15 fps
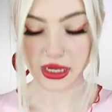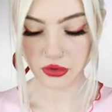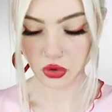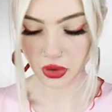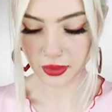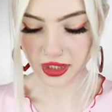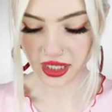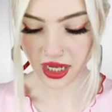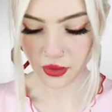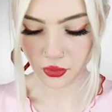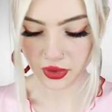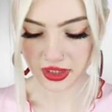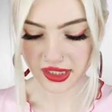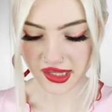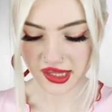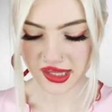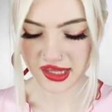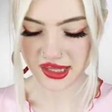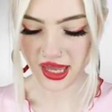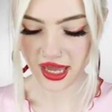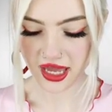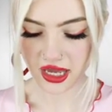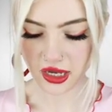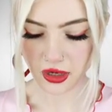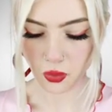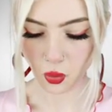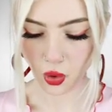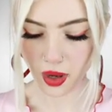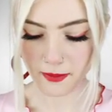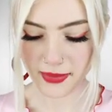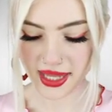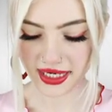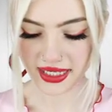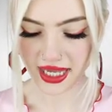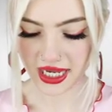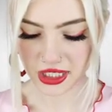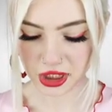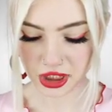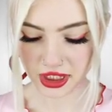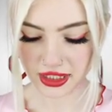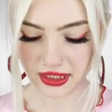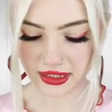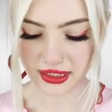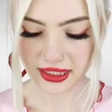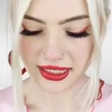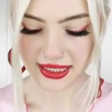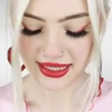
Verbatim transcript: normally I wouldn't say what medication